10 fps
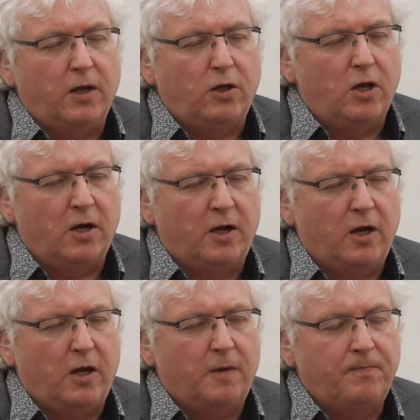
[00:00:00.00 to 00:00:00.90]

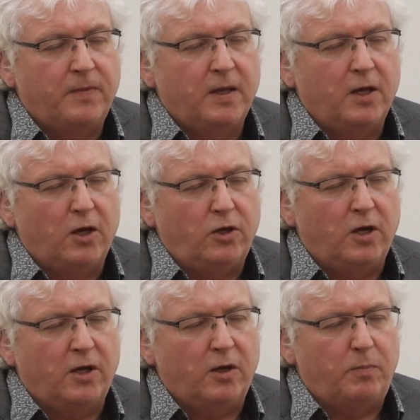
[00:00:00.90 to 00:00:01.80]
younger
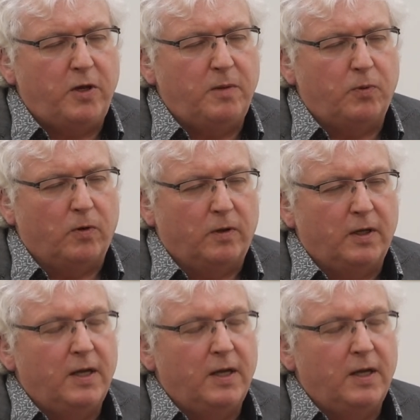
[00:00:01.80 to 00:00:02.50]
younger people.